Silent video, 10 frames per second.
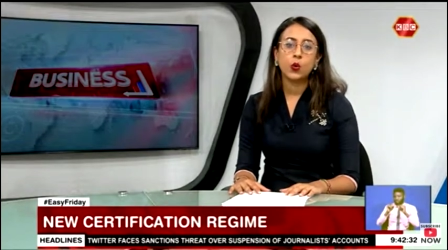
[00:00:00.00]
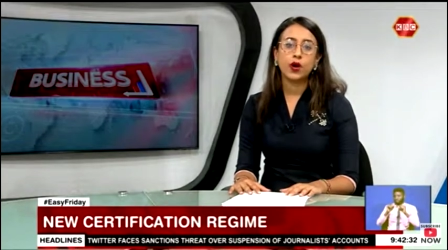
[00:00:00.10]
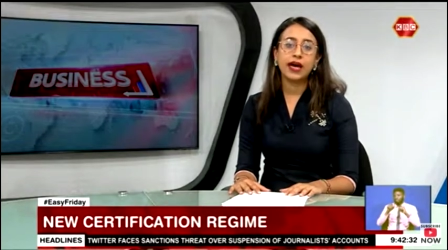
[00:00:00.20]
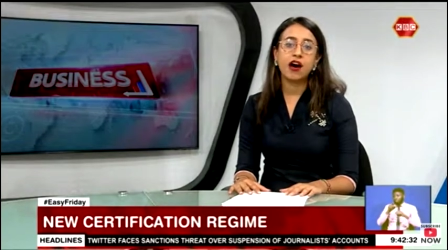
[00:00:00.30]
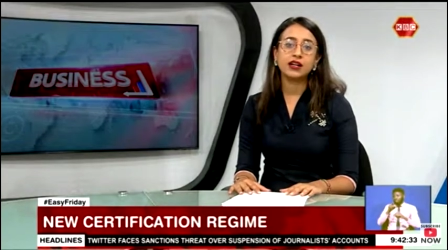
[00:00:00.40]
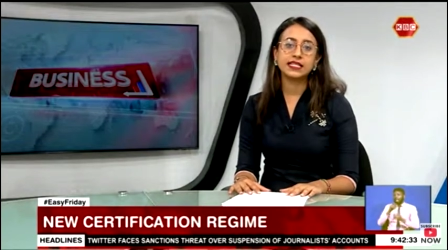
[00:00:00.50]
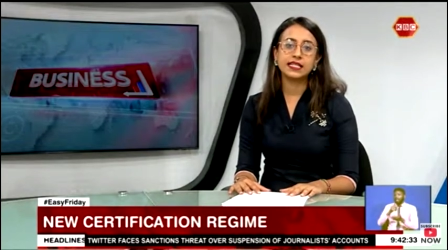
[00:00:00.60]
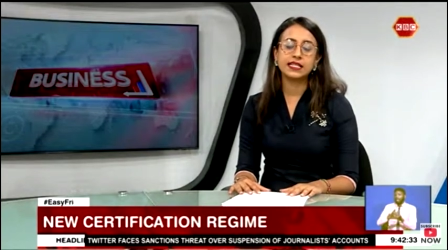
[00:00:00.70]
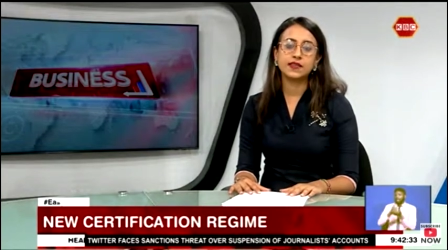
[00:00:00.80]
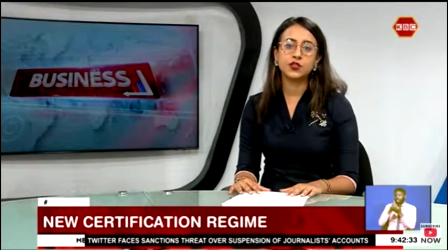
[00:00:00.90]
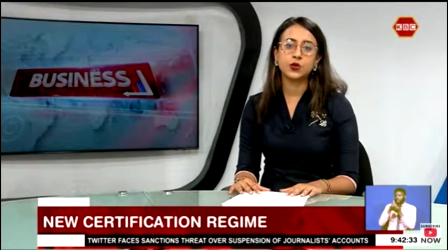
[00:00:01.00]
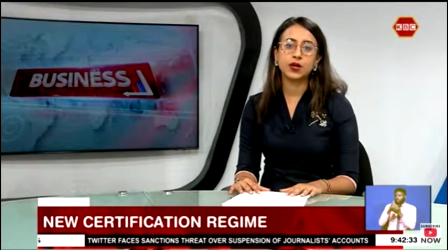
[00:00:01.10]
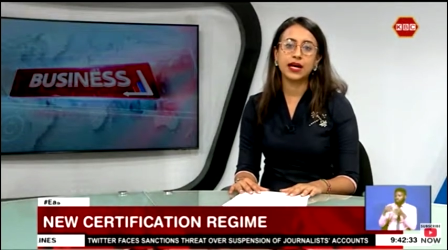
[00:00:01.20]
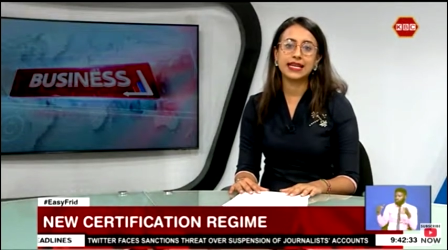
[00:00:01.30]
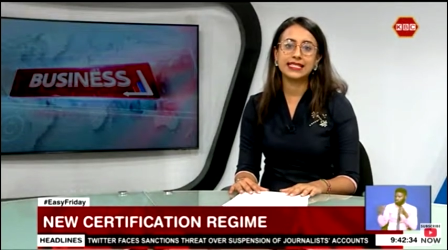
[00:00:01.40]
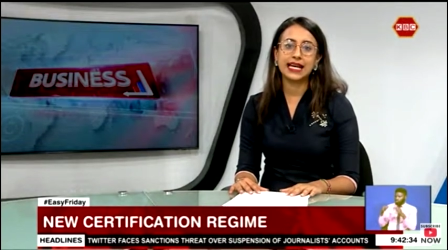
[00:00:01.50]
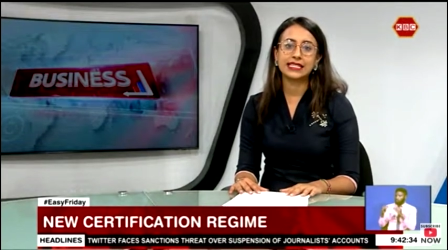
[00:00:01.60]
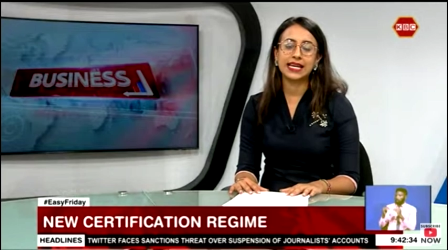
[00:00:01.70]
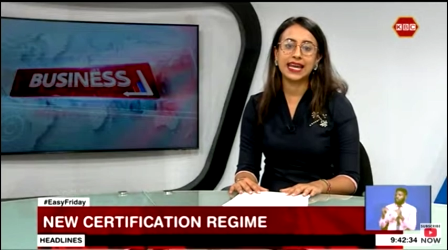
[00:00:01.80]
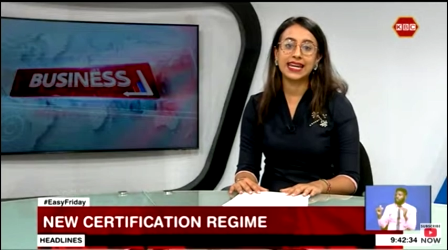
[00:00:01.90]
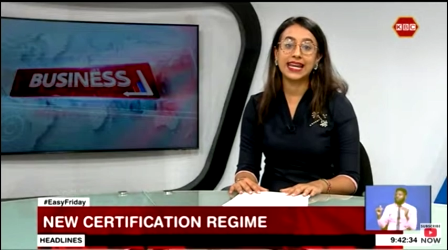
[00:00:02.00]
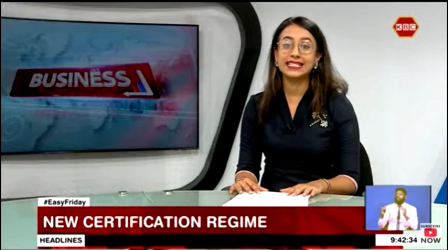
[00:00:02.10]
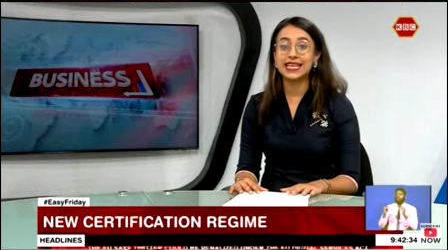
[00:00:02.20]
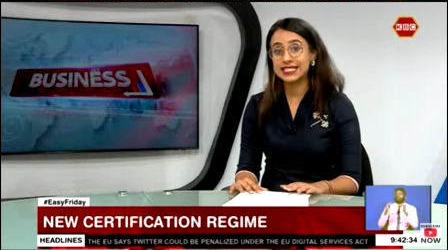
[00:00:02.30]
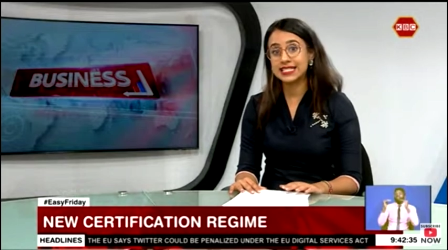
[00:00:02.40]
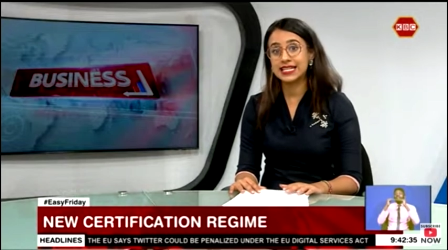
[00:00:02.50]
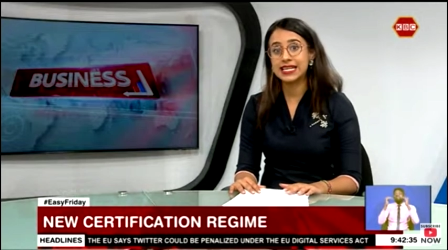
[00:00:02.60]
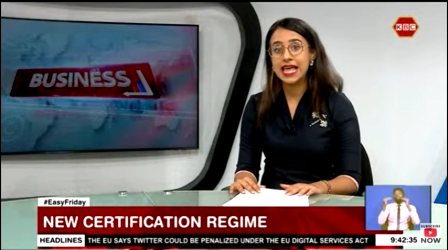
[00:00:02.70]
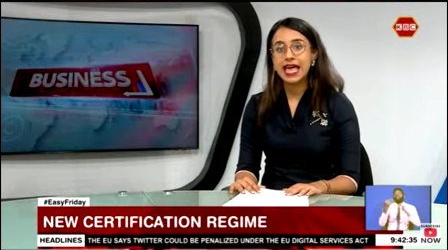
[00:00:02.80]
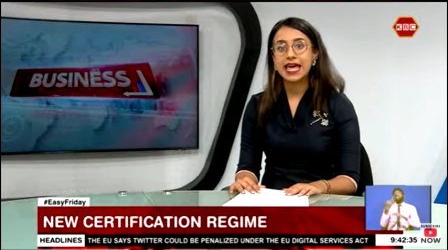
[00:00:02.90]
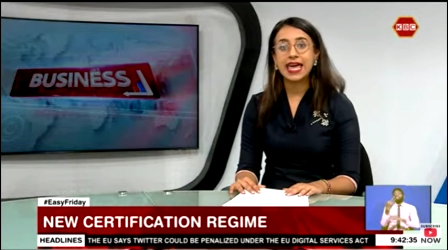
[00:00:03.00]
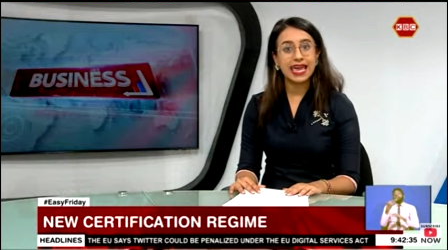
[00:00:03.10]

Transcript: where artisans in the Juakali sector can get tested